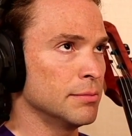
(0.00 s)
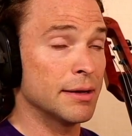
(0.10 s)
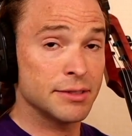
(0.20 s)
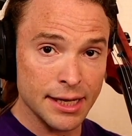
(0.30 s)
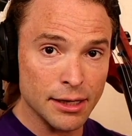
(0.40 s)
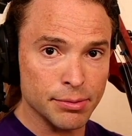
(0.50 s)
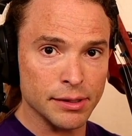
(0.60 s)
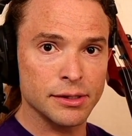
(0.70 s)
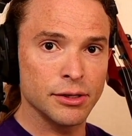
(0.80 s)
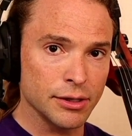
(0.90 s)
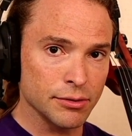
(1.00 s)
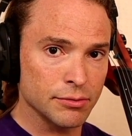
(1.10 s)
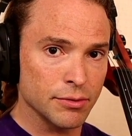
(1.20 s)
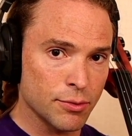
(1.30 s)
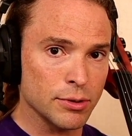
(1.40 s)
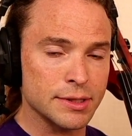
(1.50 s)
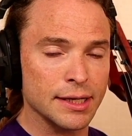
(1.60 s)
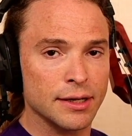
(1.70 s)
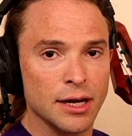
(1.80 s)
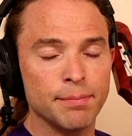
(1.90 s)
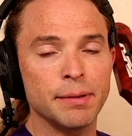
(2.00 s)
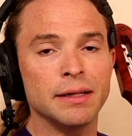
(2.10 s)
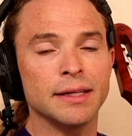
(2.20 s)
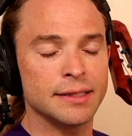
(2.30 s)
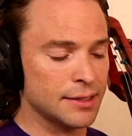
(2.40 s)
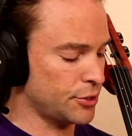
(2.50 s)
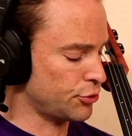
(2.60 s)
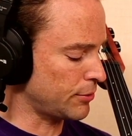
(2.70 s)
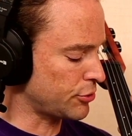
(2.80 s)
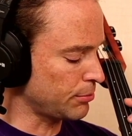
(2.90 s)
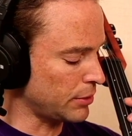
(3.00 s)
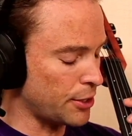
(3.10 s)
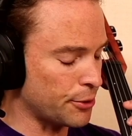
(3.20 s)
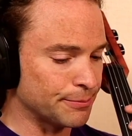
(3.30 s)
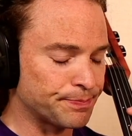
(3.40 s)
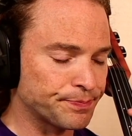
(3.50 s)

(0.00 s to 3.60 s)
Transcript: scale book. You can, of course, get a copy linked in the description below.